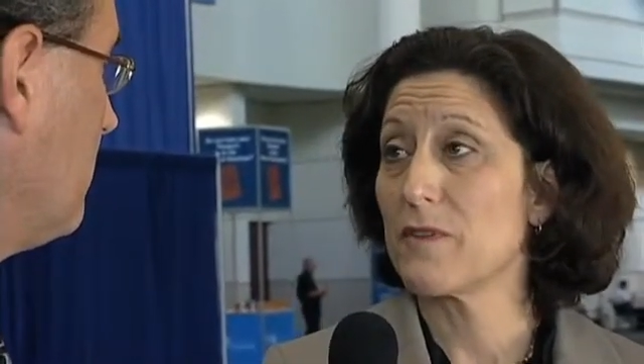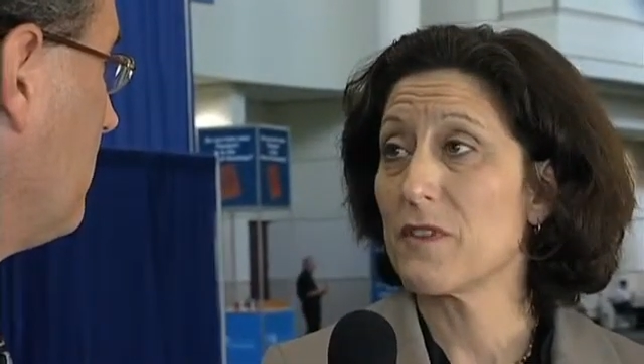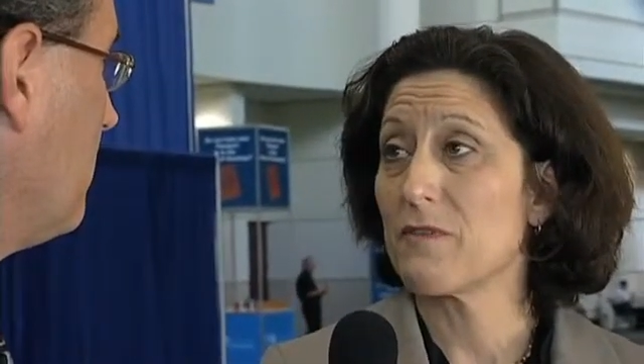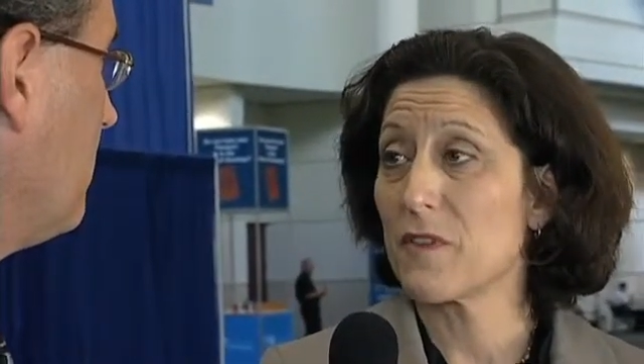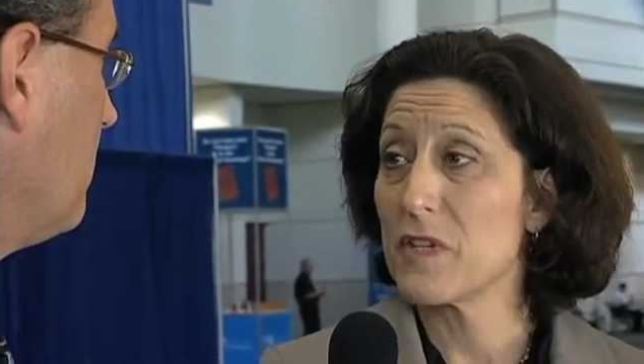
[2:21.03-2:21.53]
of
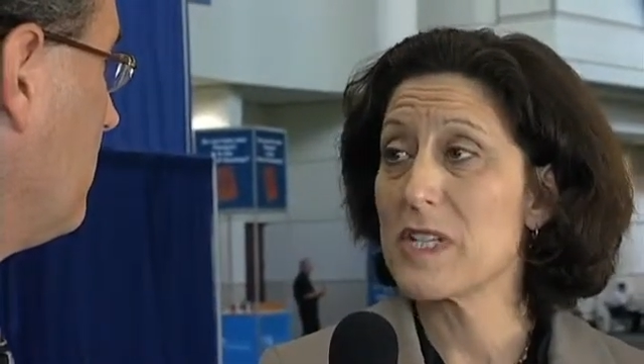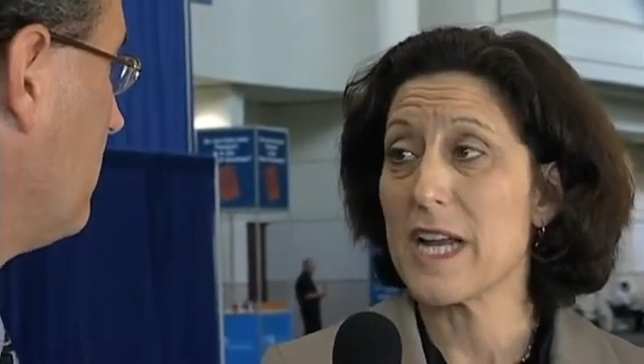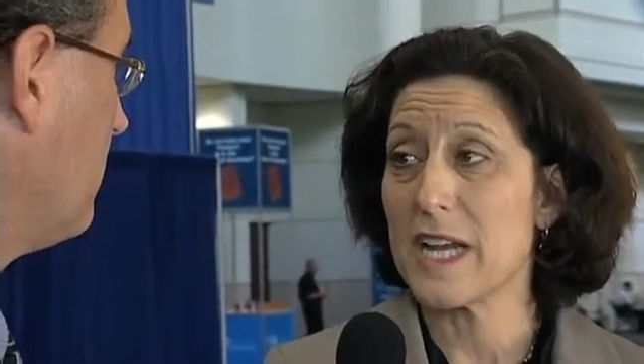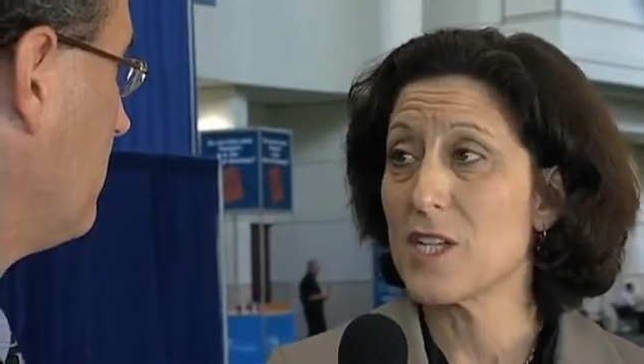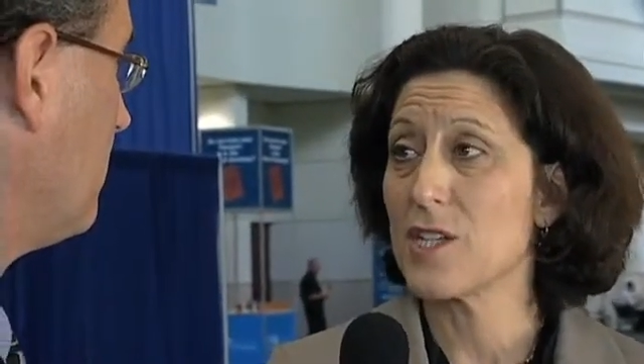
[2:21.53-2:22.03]
the first
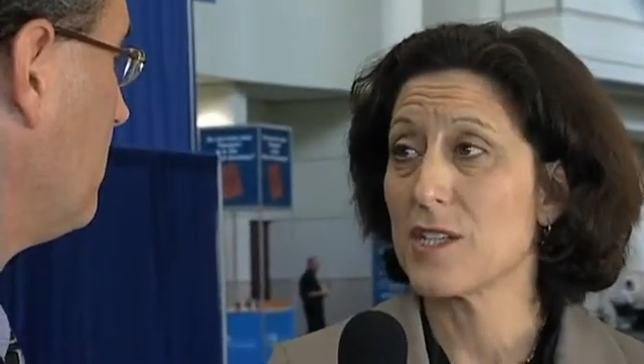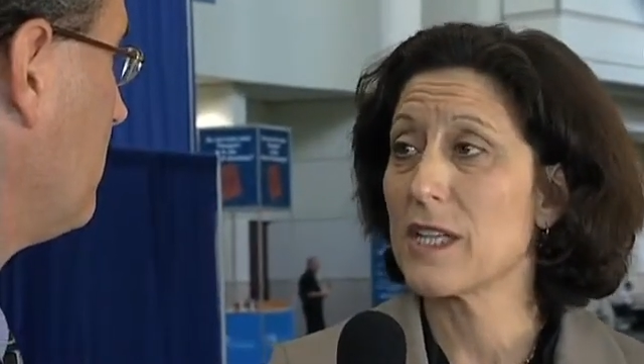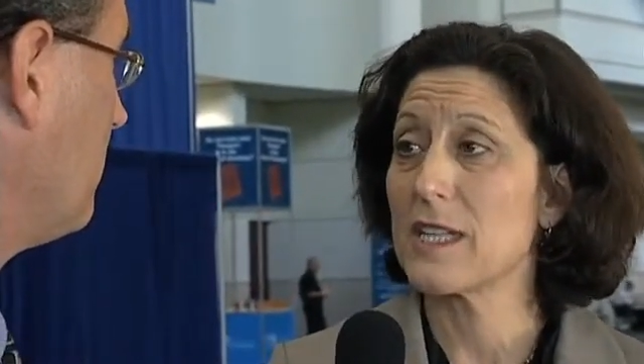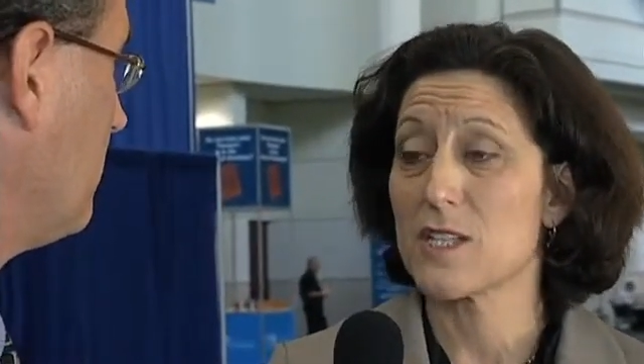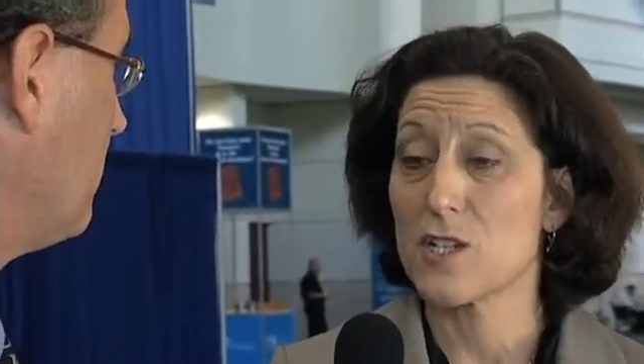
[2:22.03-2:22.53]
agent
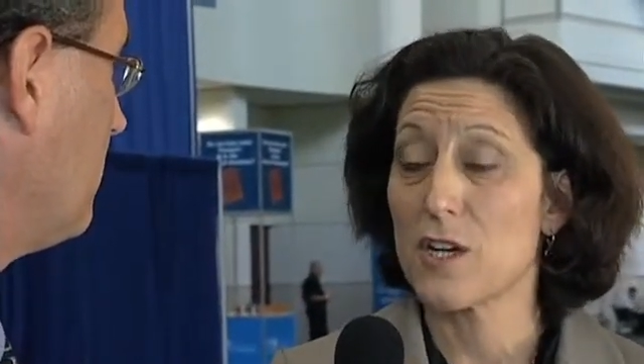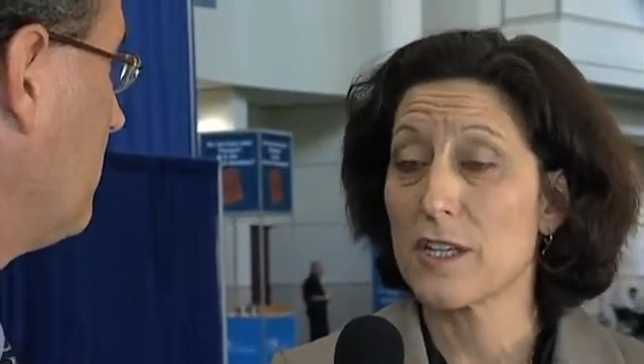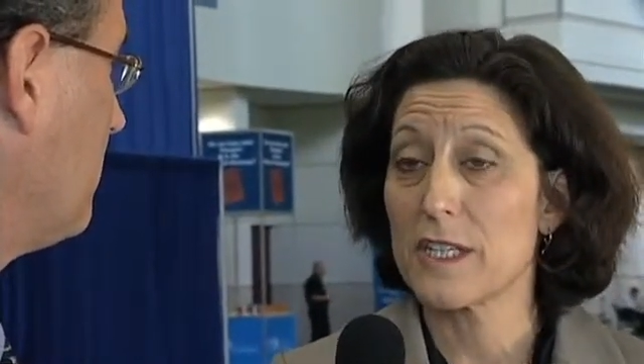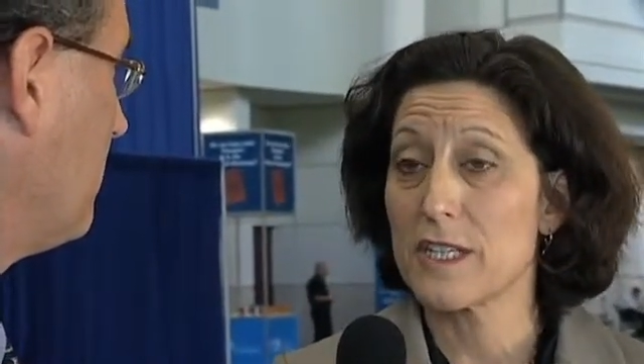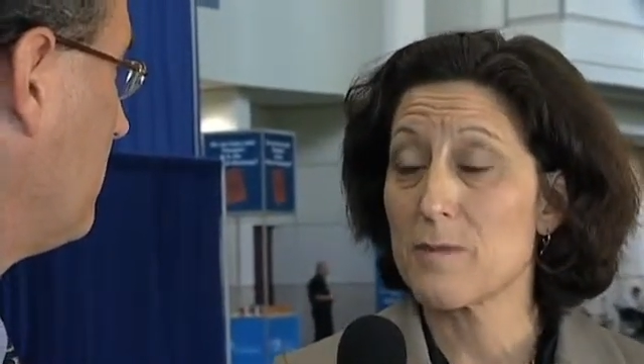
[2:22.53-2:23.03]
that's
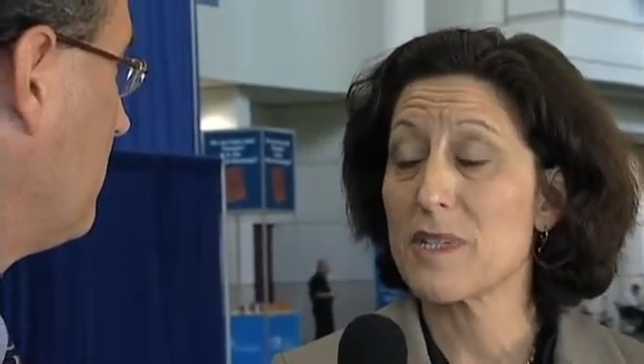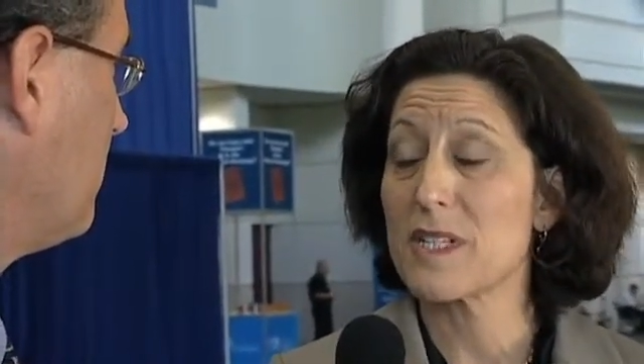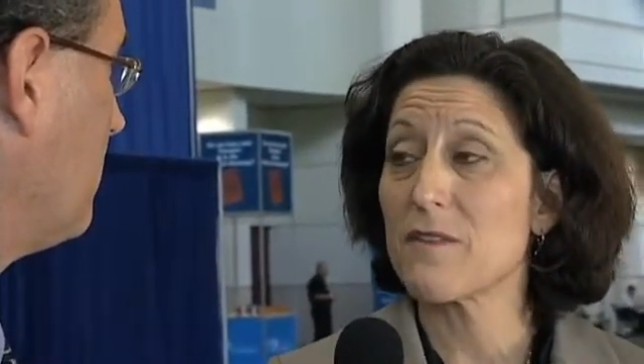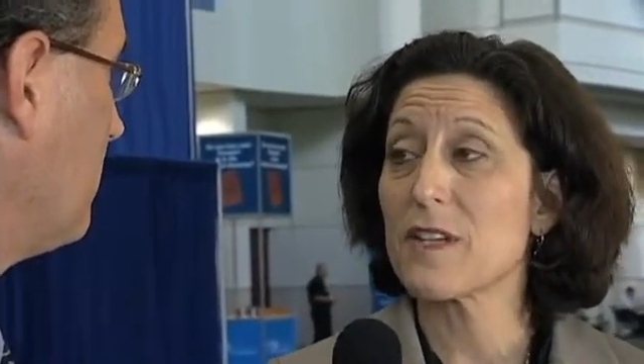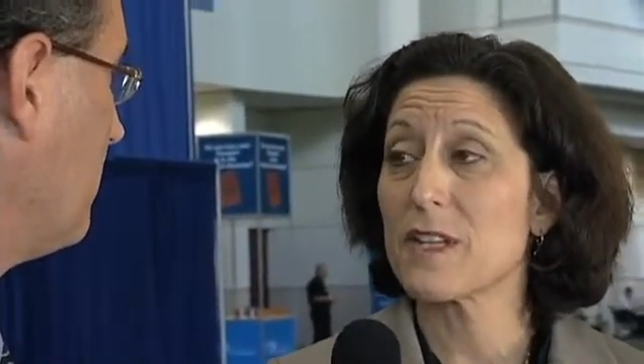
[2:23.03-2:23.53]
targeted
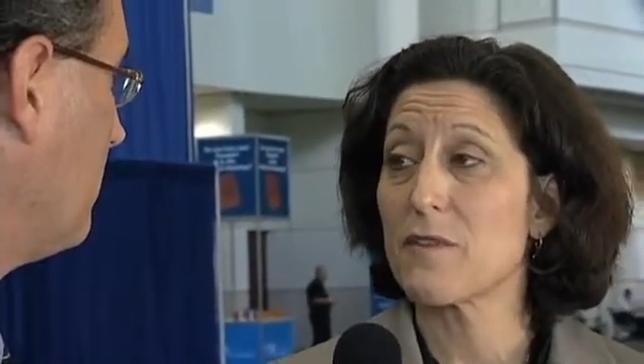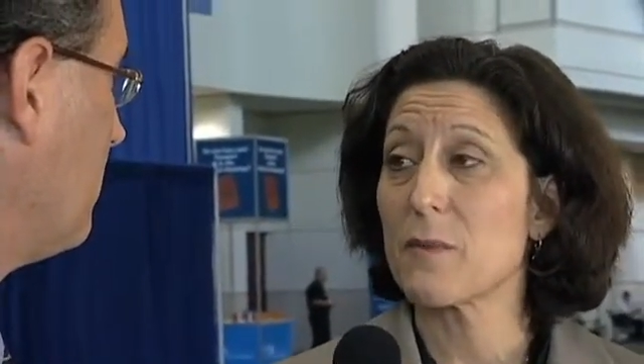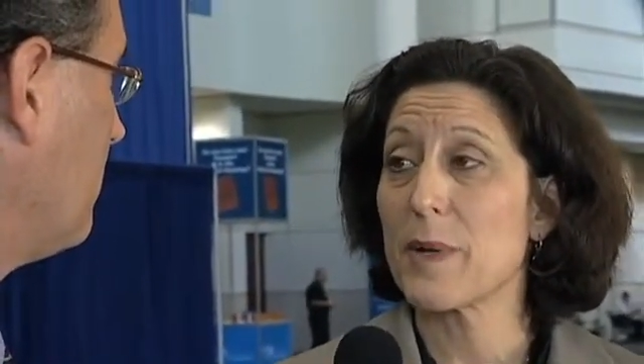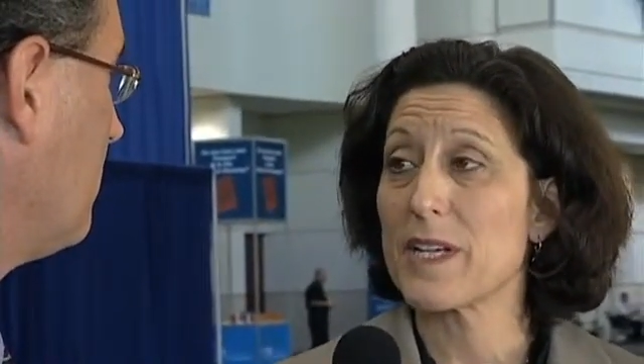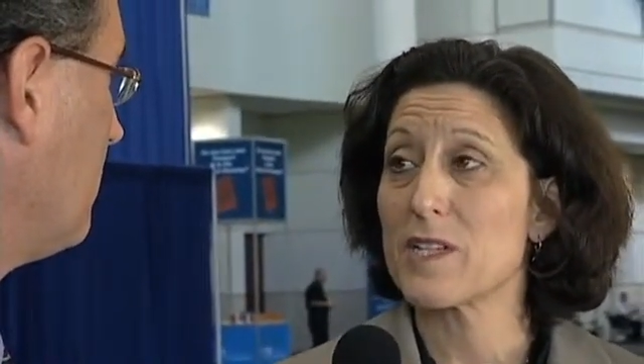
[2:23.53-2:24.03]
specifically
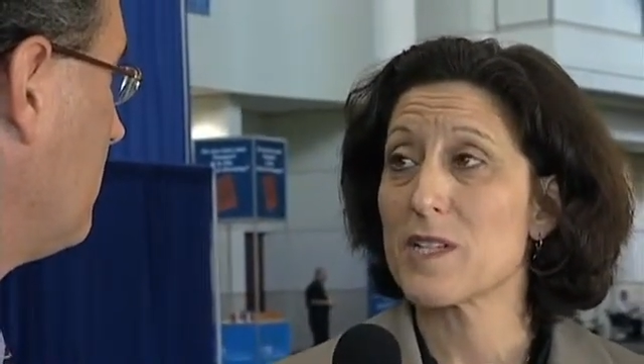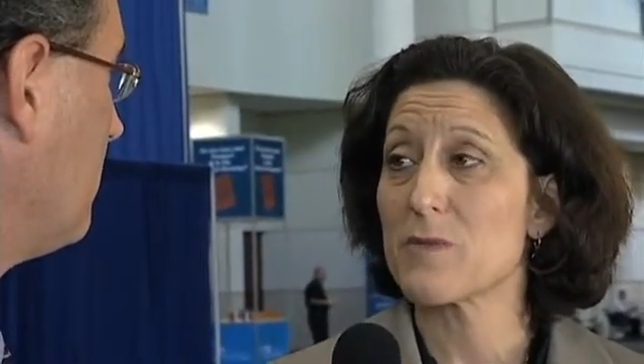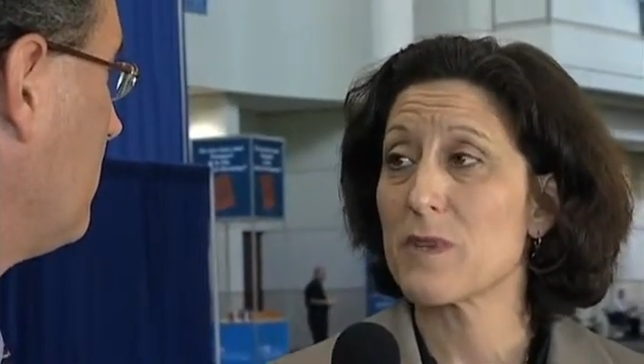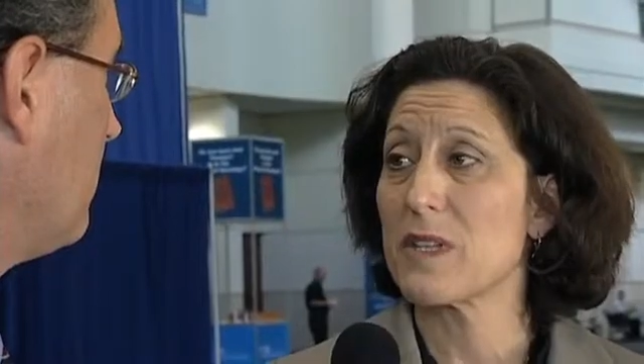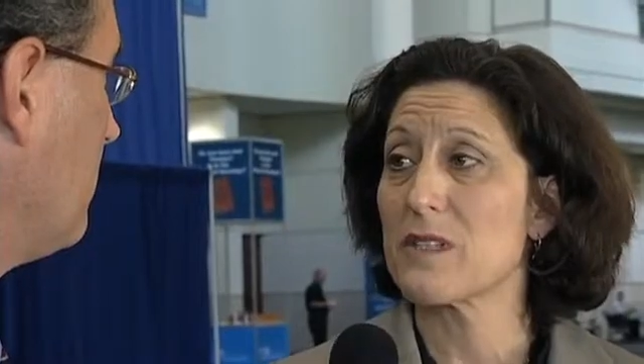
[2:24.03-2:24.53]
for
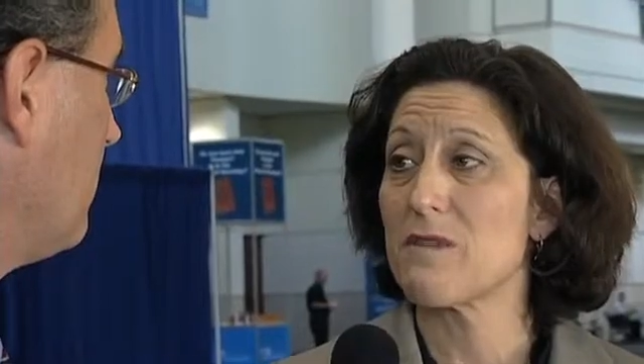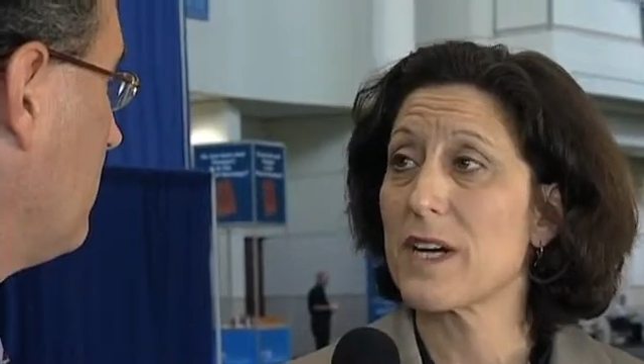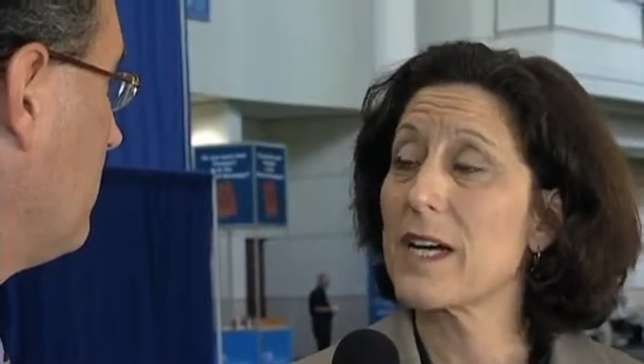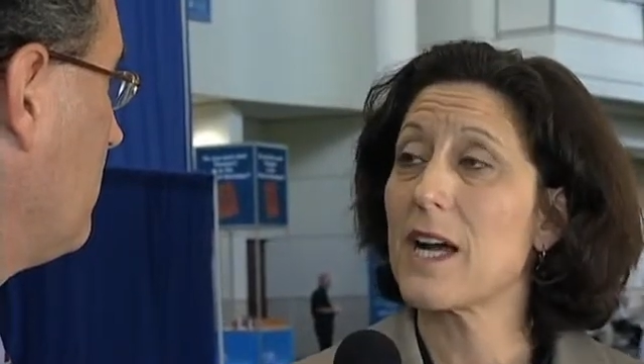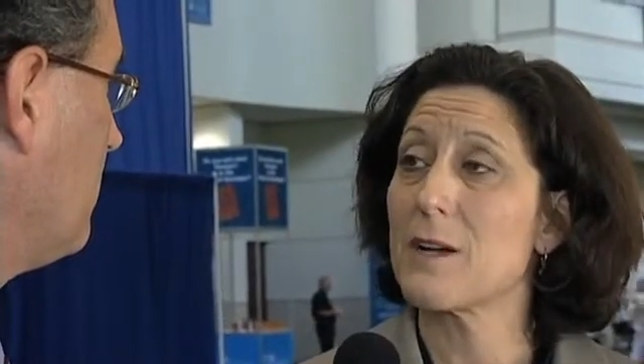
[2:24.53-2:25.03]
patients with this
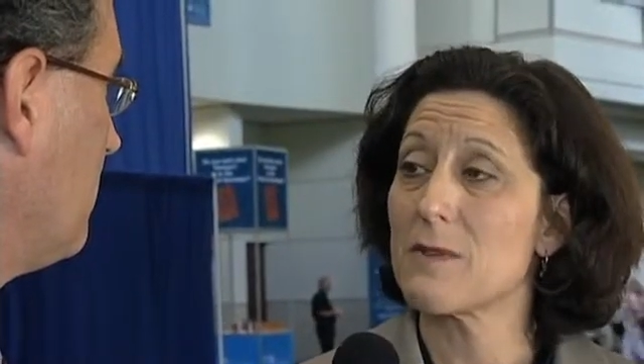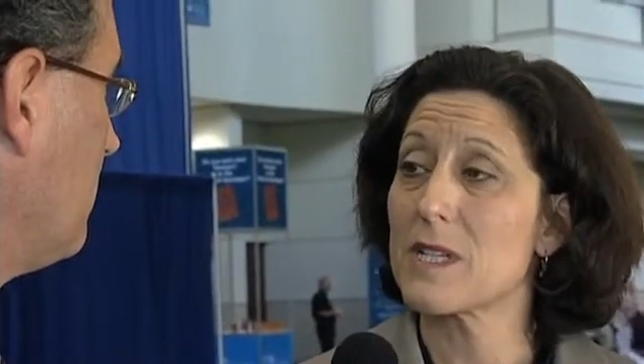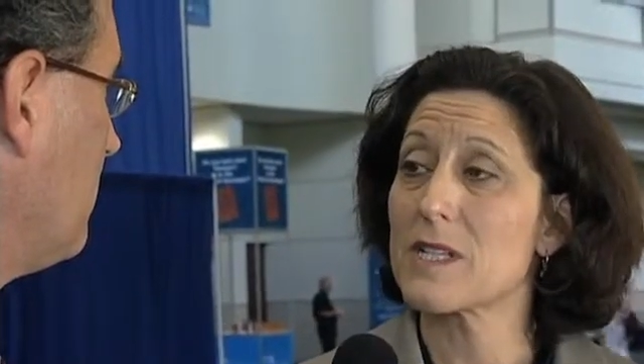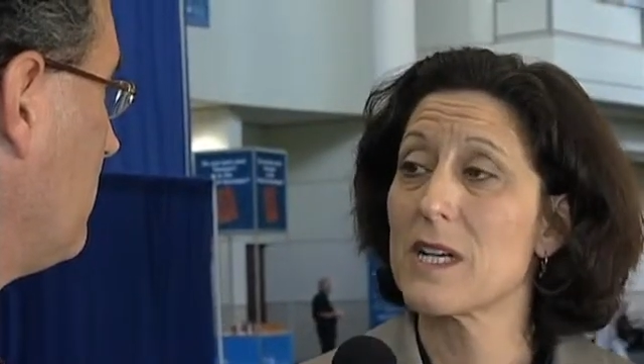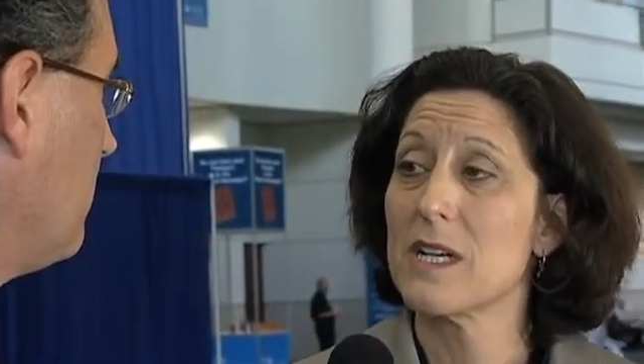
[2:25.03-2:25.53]
very high
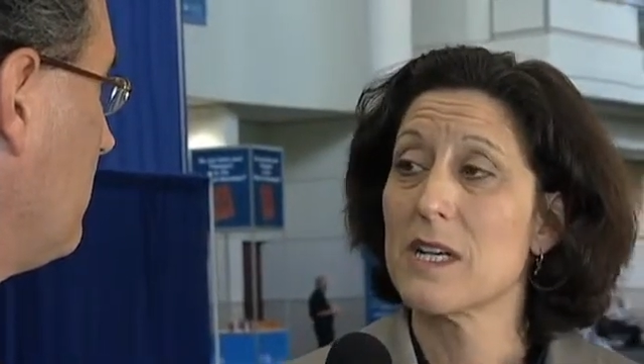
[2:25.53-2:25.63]
risk